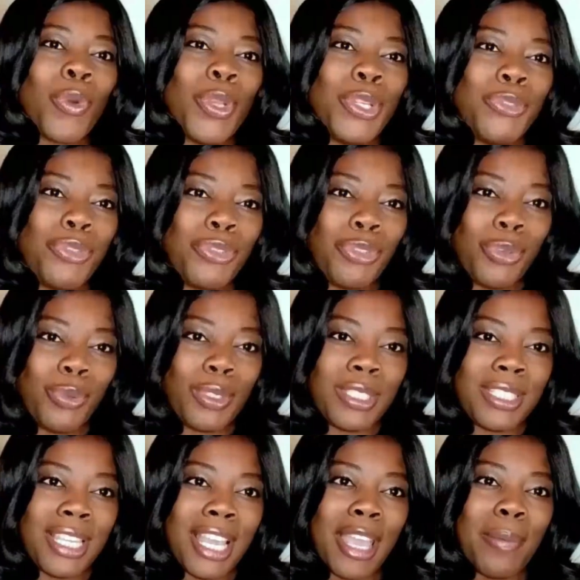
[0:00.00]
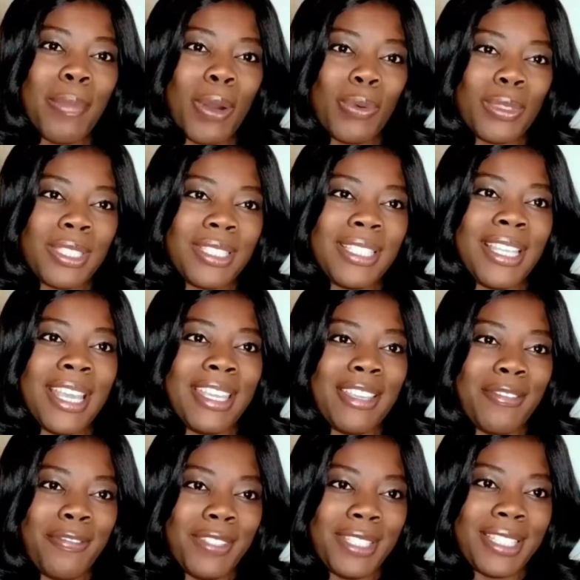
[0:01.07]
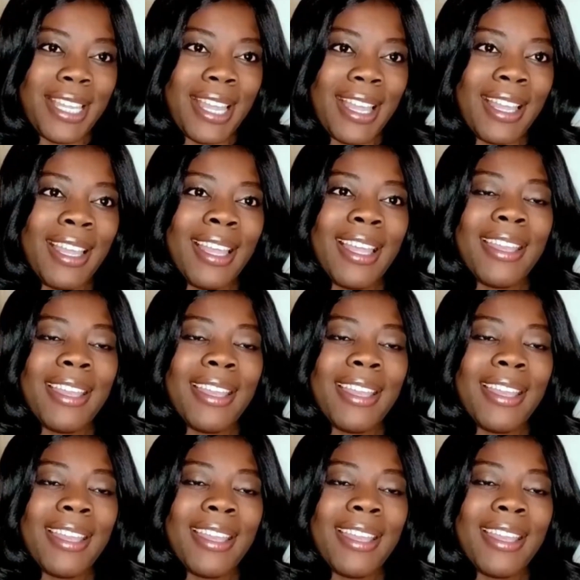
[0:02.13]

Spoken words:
What did you choose? Say, Emma will see a fita.